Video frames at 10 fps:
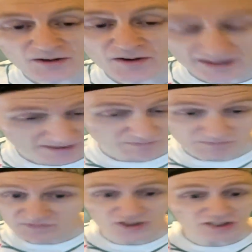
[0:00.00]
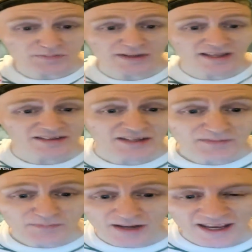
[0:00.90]
Okay, just because
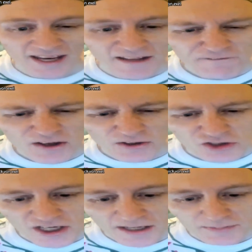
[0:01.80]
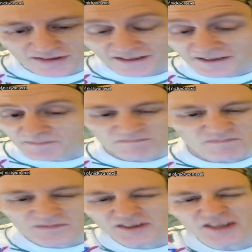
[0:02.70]
they've been NFL champs
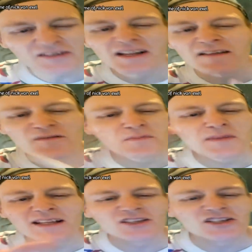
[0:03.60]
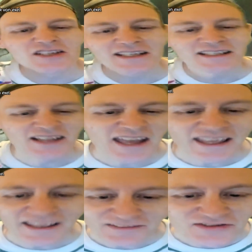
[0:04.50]
doesn't ever mean shit in the
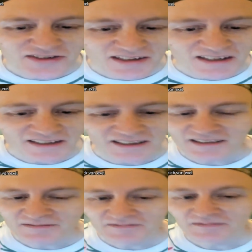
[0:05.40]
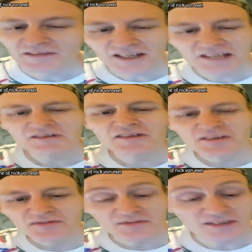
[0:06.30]
AFC. That's a
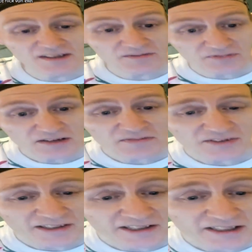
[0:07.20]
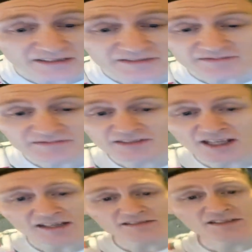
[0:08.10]
different league.
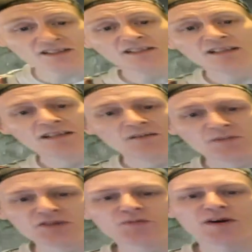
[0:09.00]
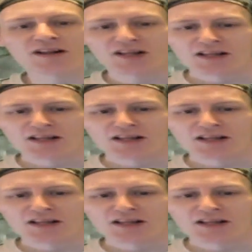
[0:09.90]
Okay, we just wanna.